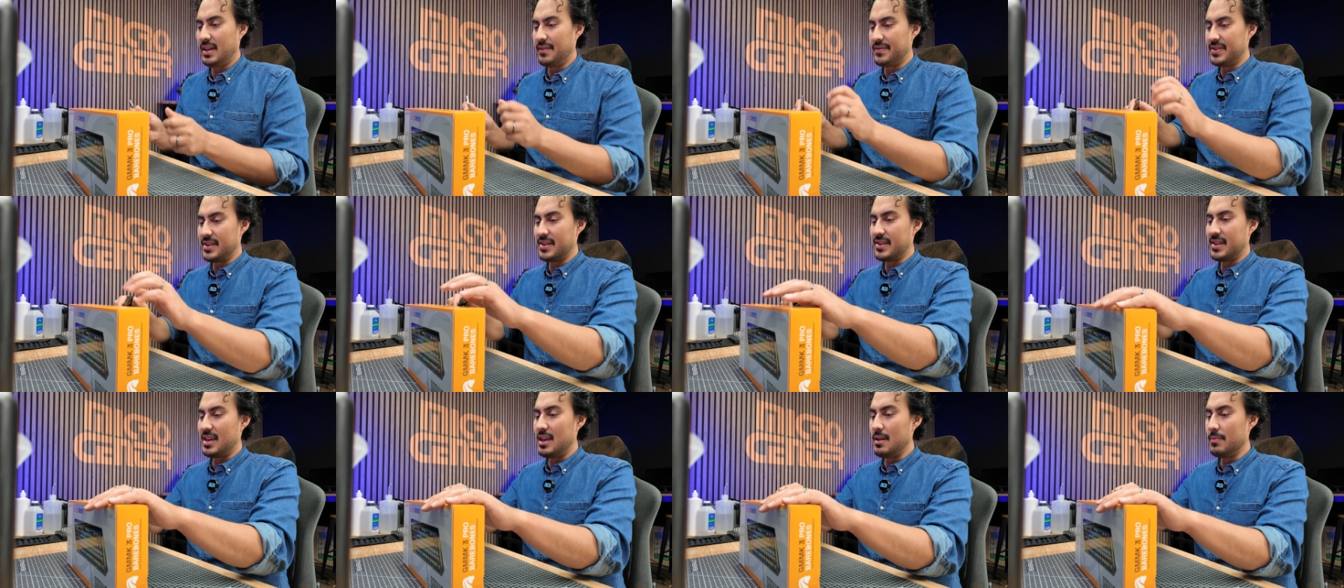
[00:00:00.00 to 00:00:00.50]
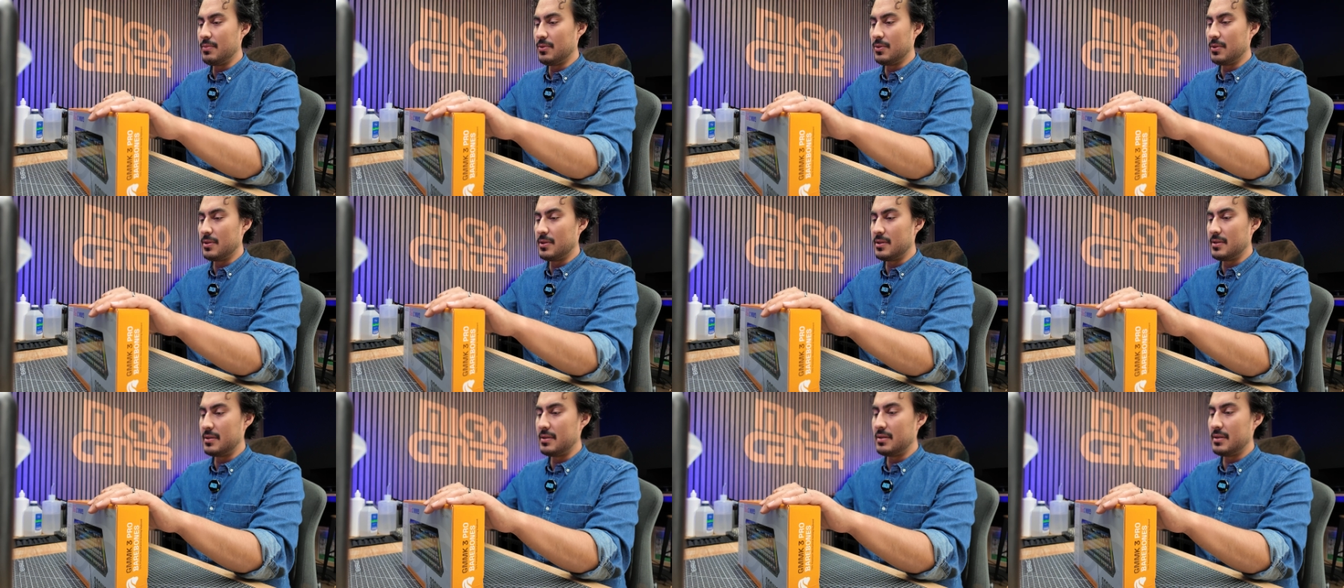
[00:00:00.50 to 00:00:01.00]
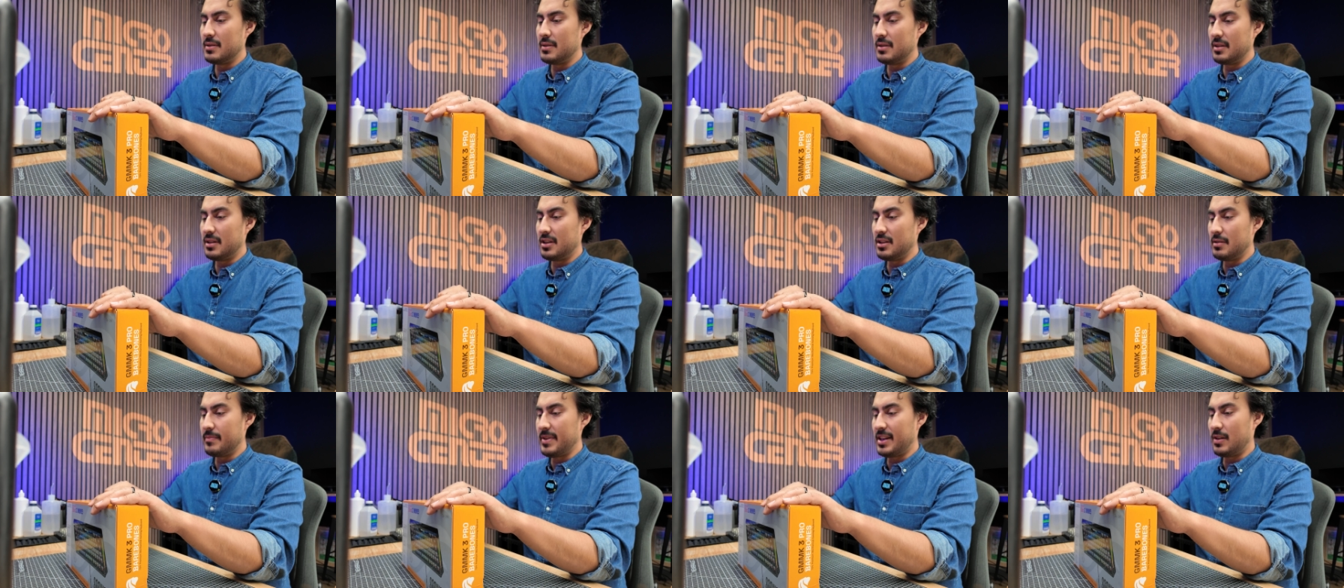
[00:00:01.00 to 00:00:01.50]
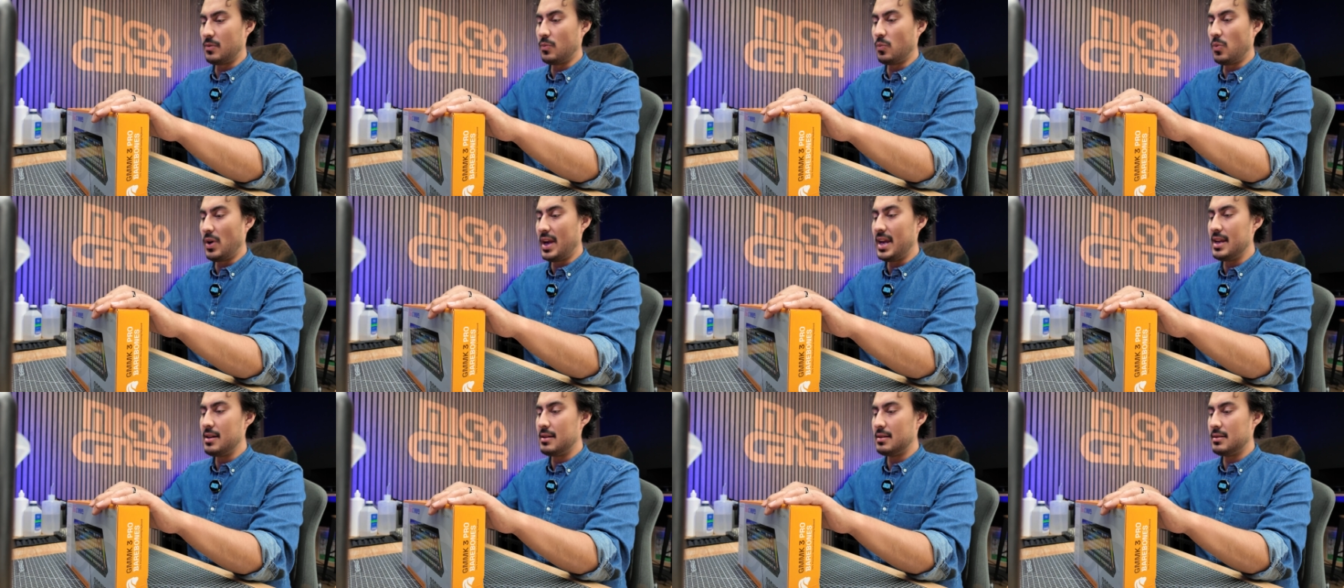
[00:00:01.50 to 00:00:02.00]
gives this keyboard a good amount of
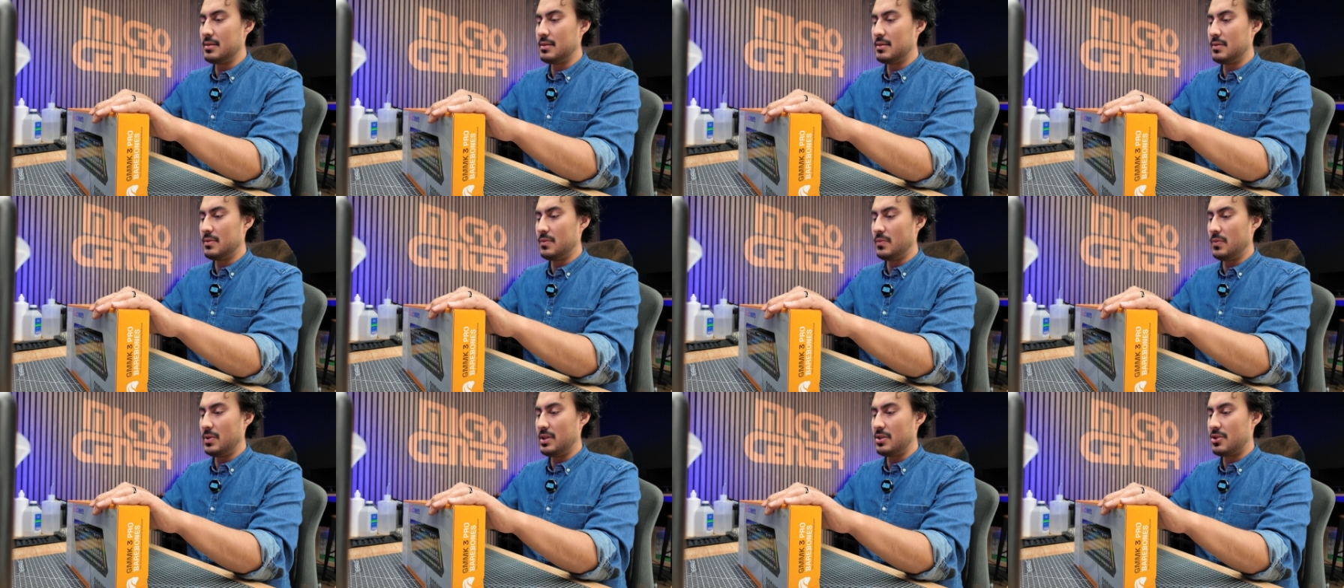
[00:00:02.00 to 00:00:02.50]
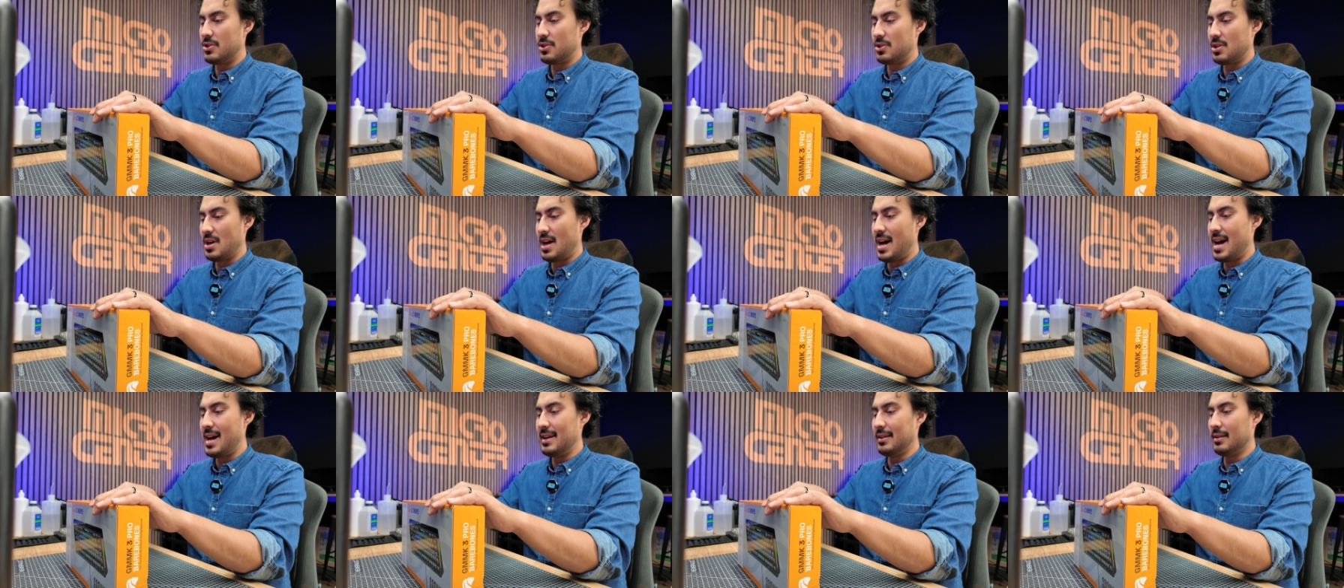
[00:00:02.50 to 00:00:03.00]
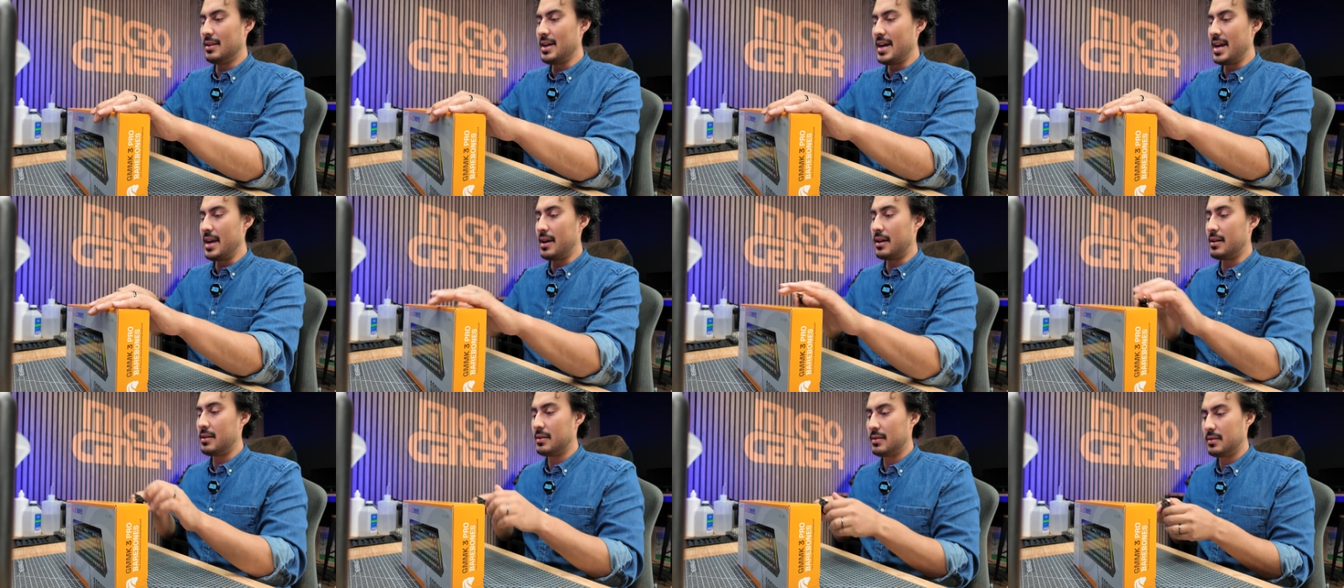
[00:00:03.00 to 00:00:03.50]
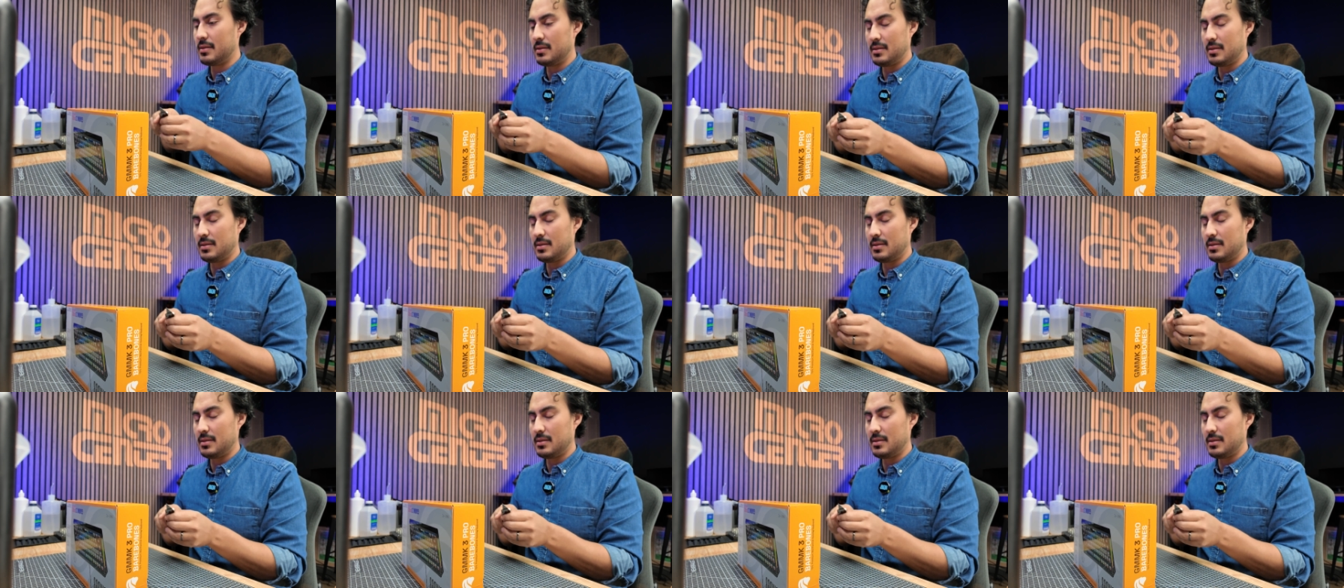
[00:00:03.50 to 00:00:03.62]
weight, which I like.